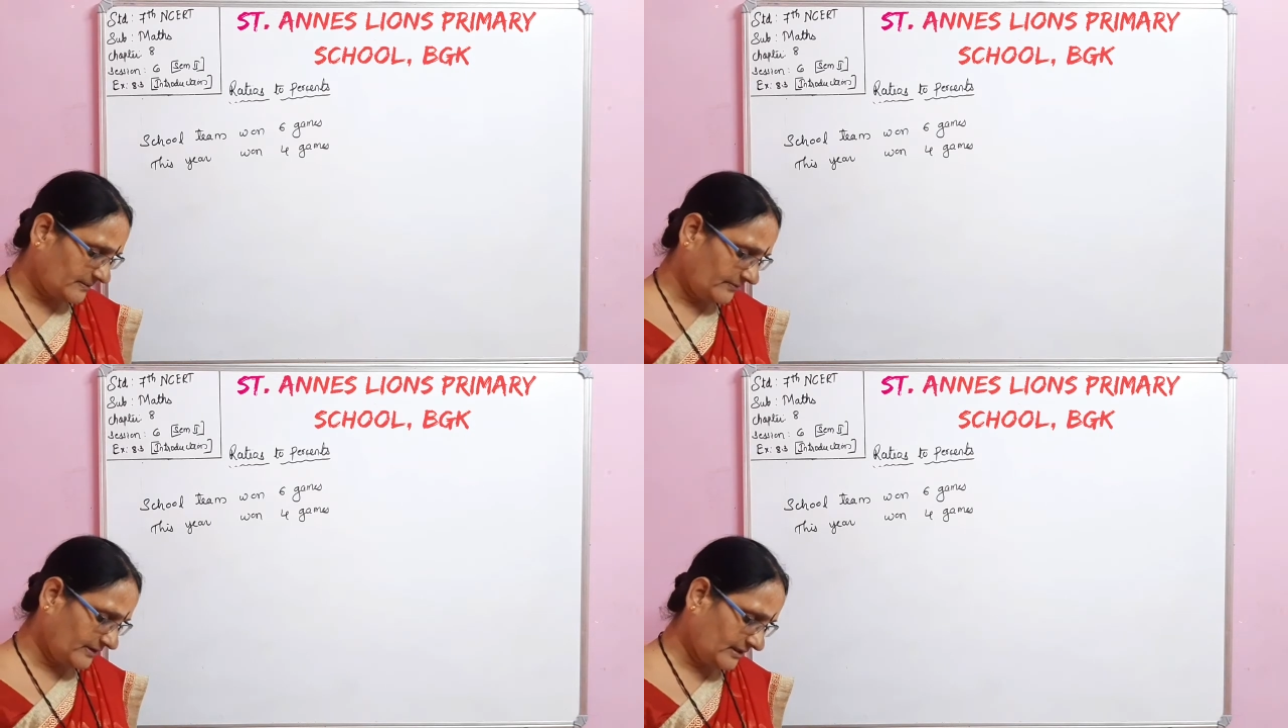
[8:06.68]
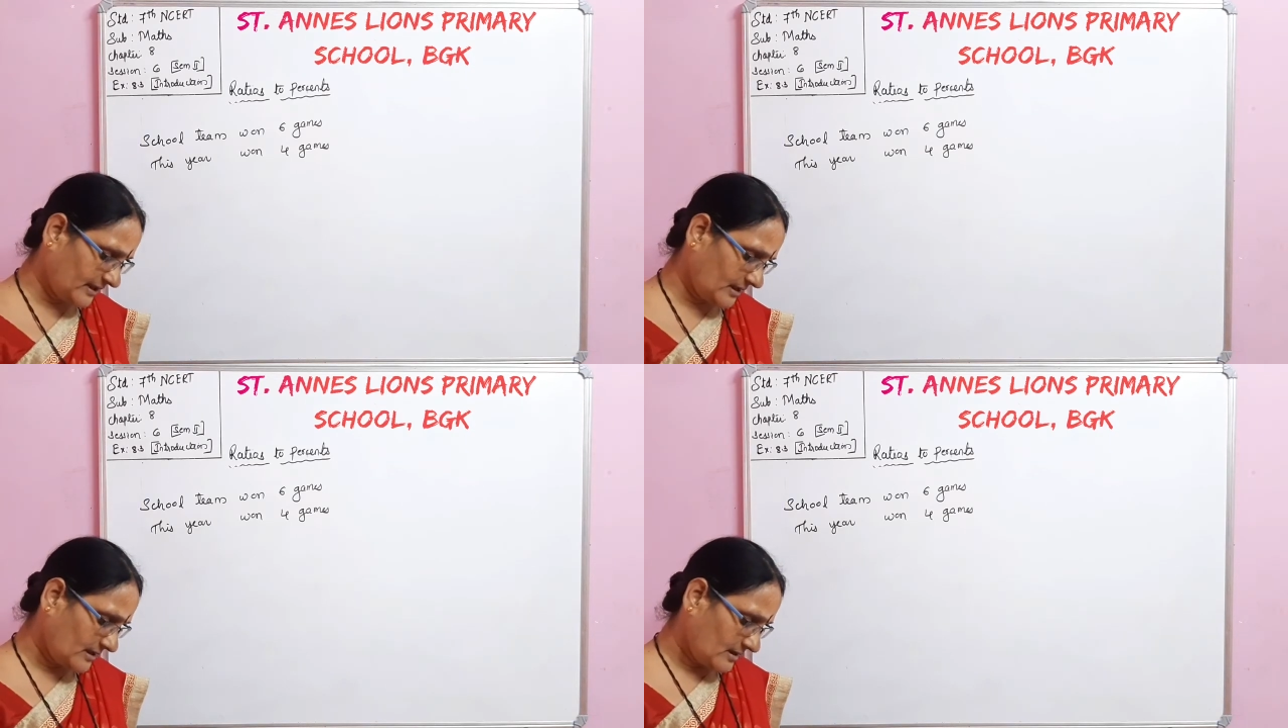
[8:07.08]
between the
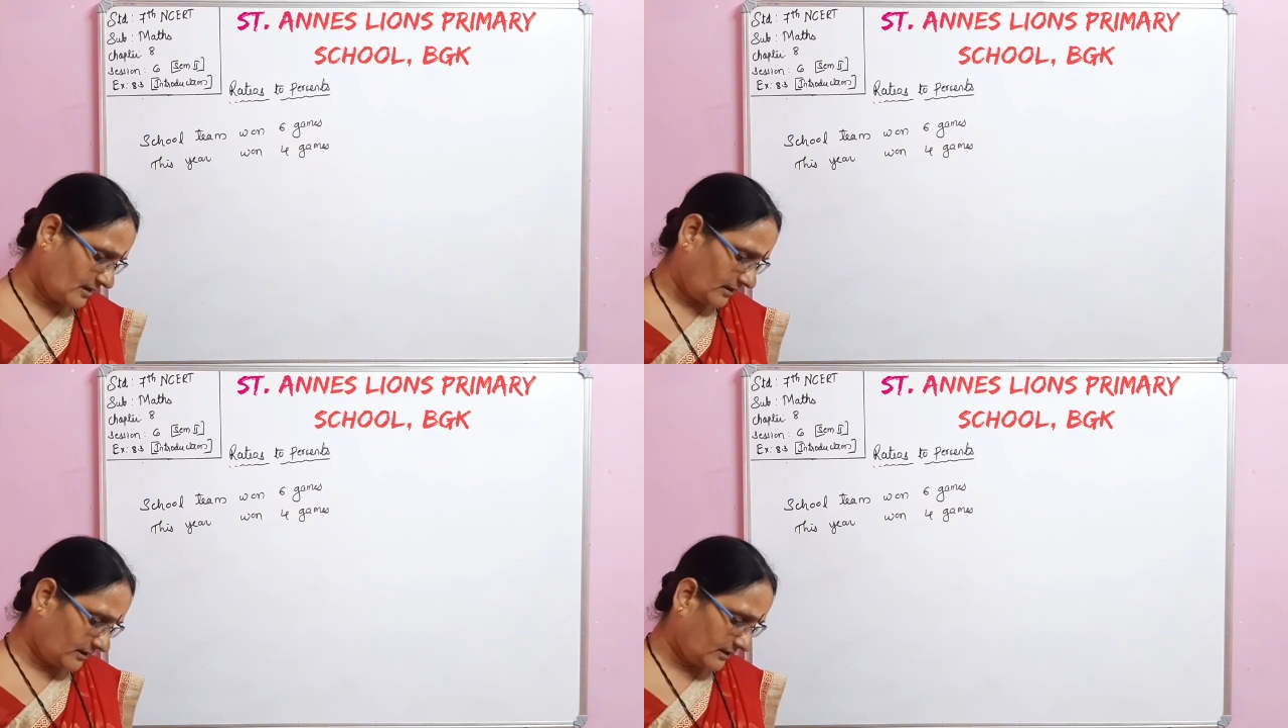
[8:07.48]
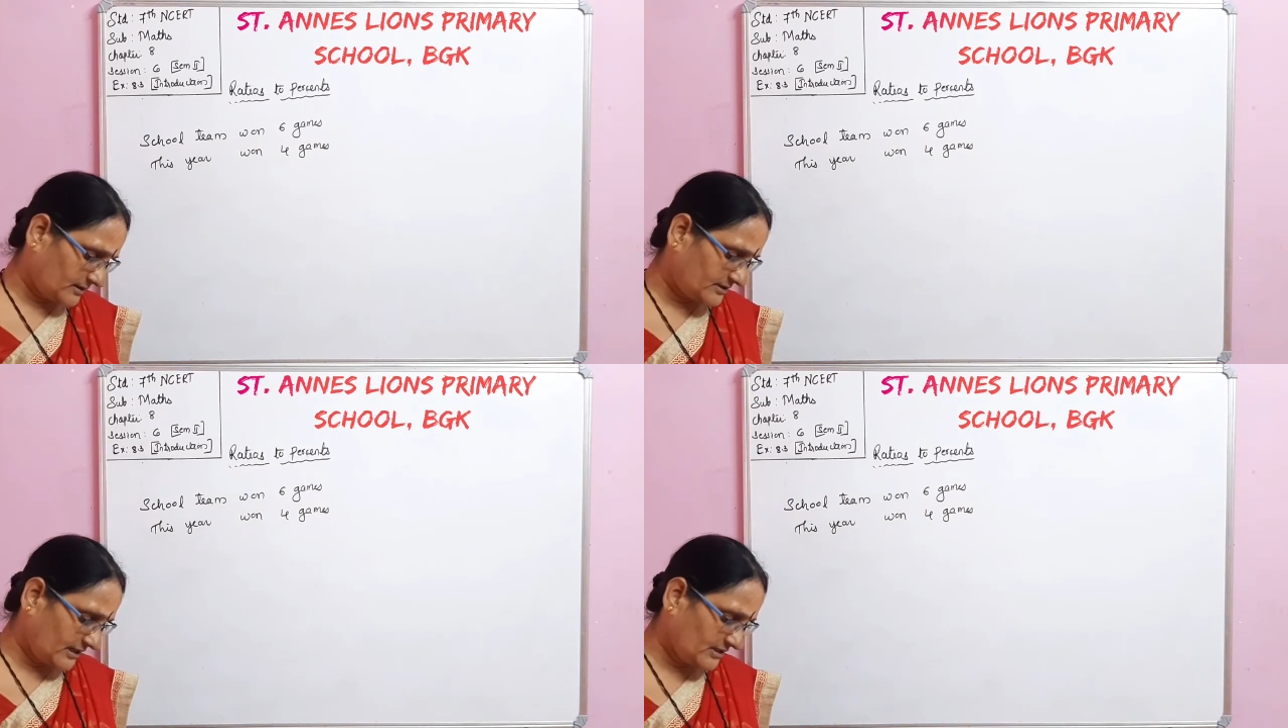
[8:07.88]

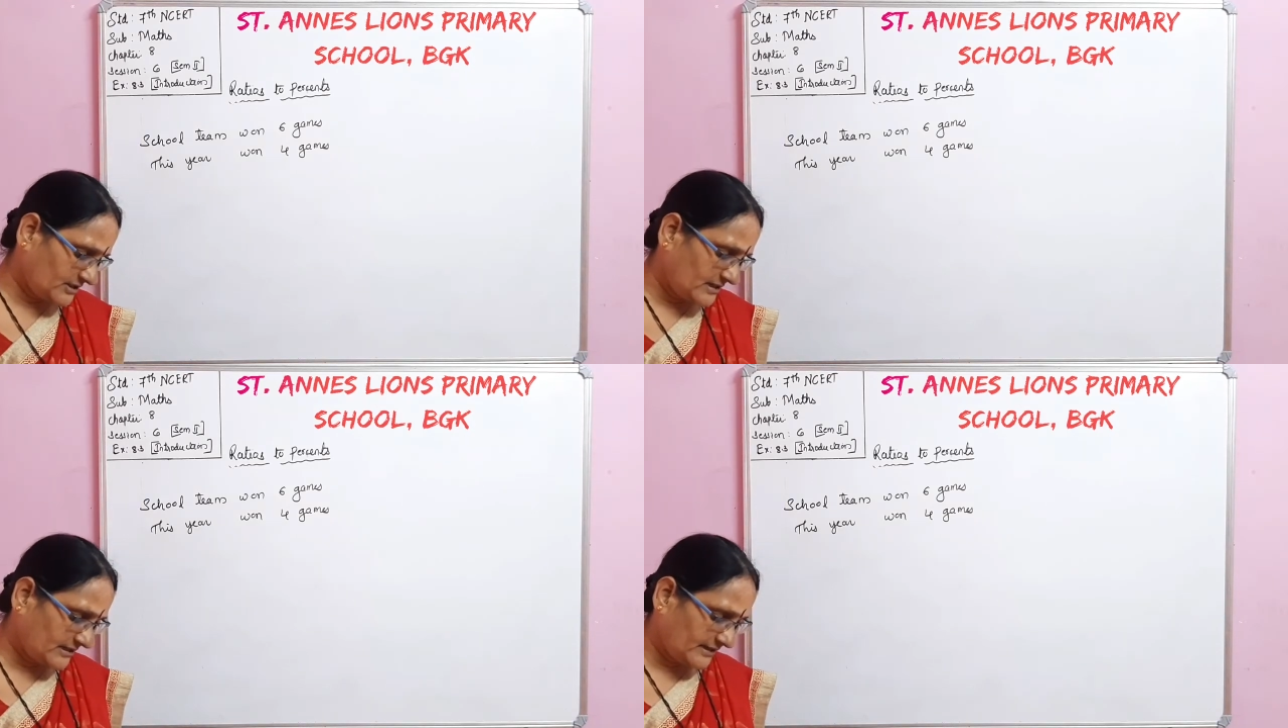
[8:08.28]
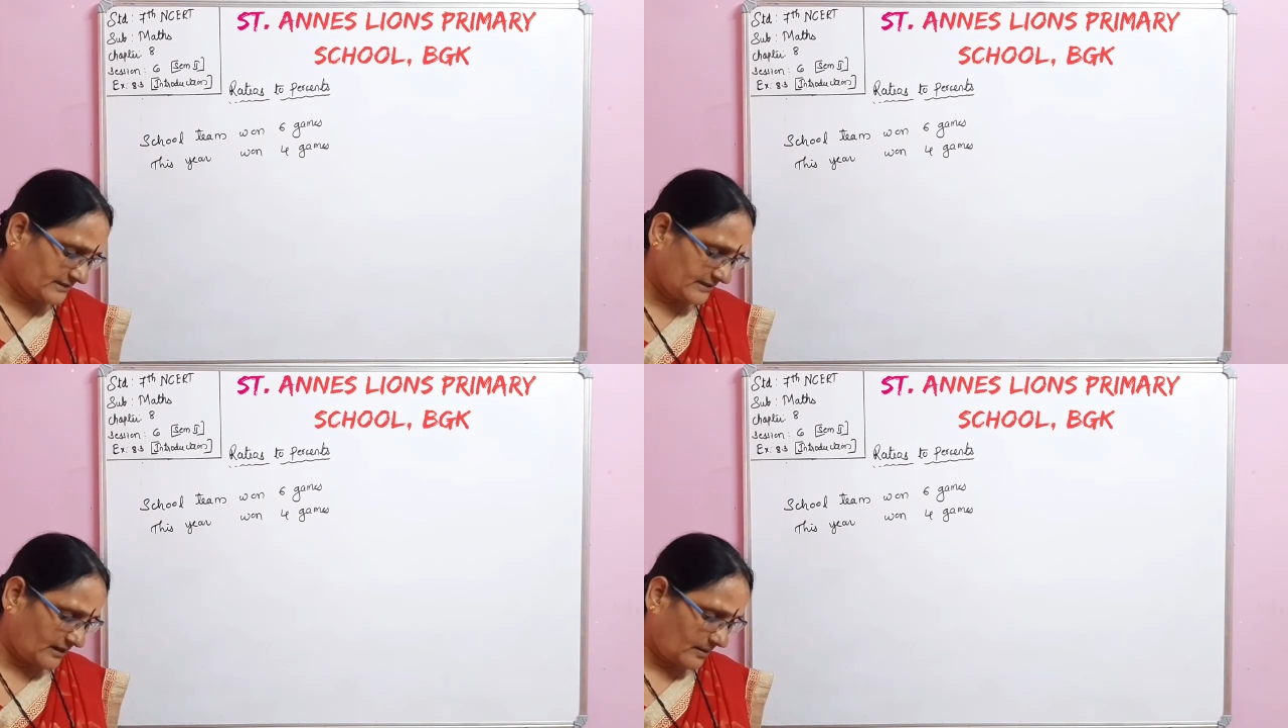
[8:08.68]

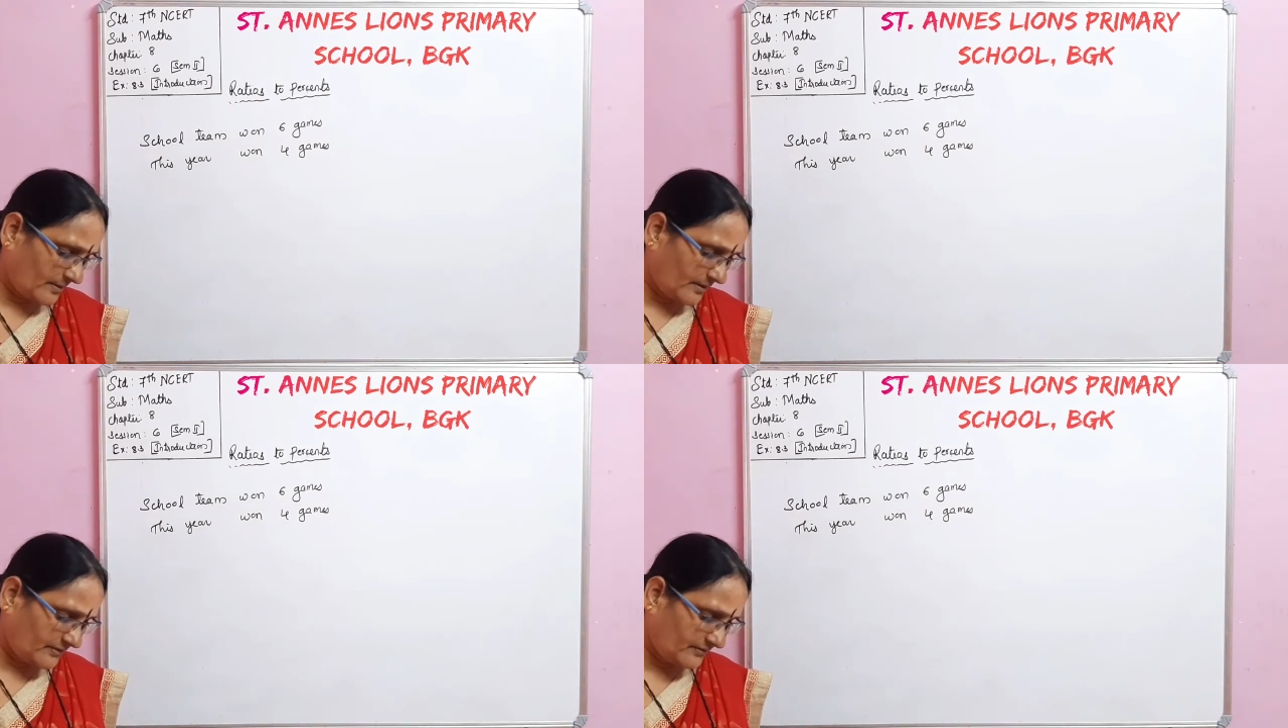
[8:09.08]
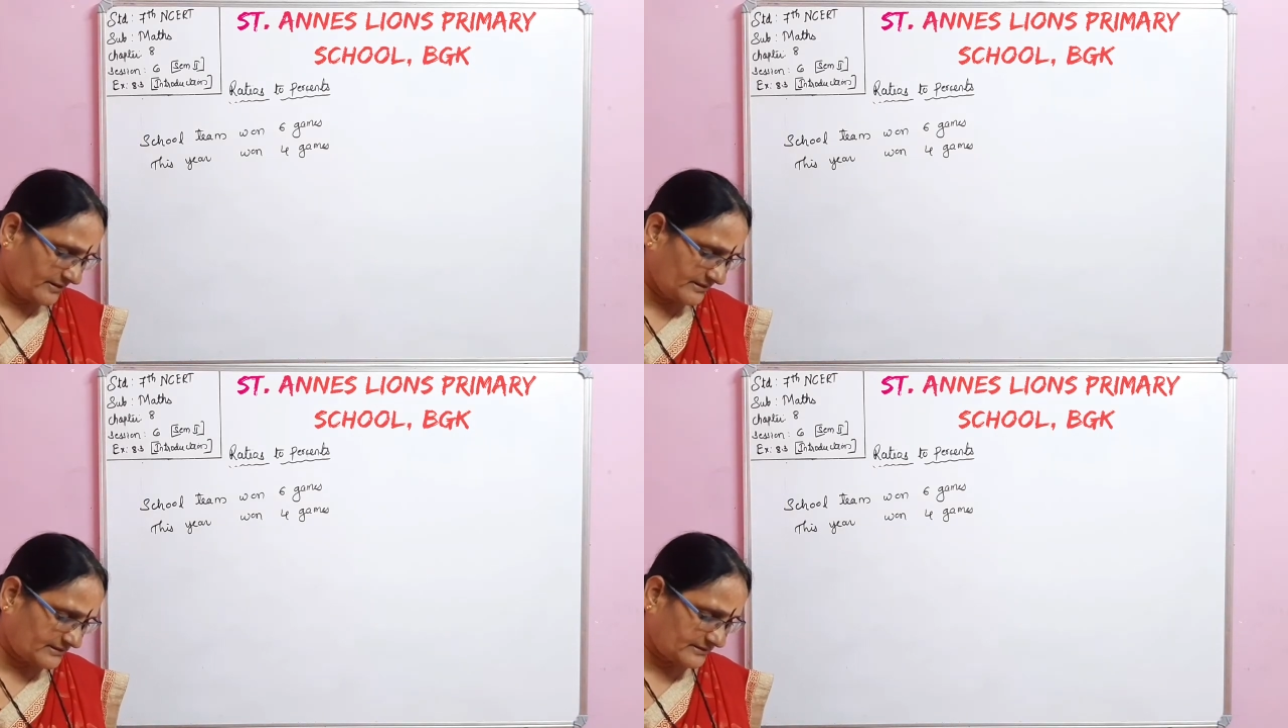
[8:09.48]
increase in the number of the
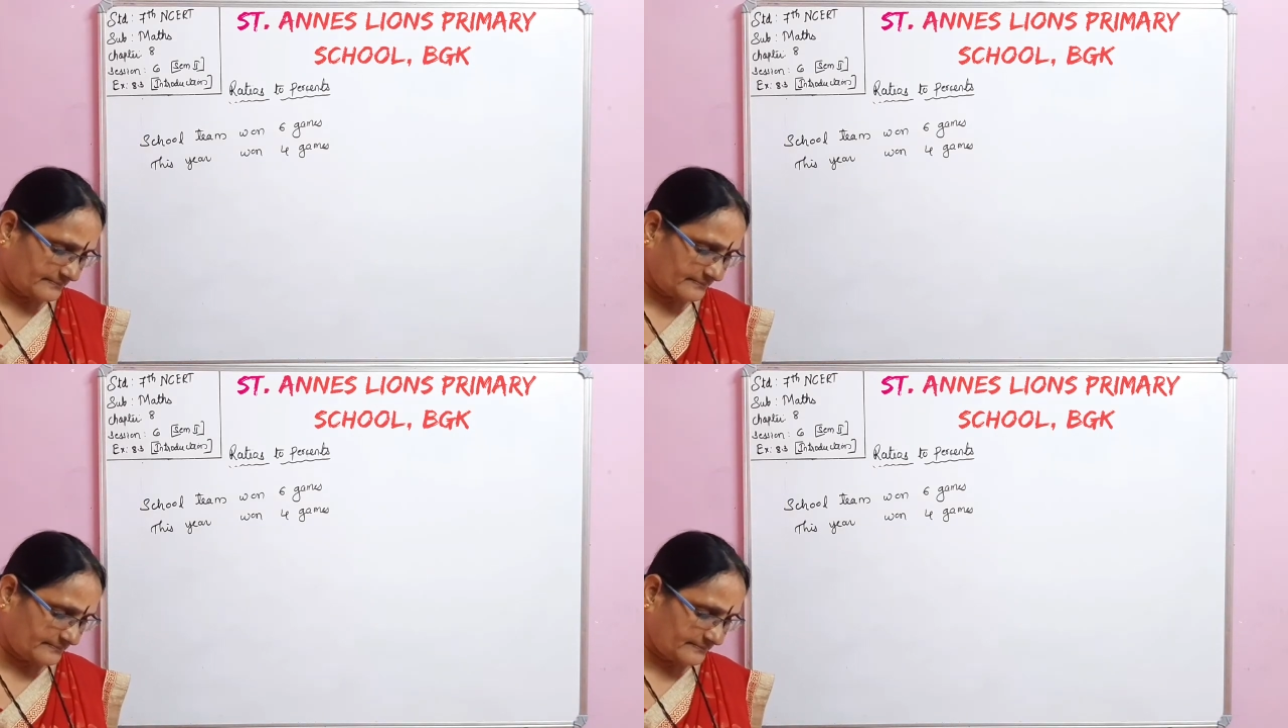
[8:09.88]
wins?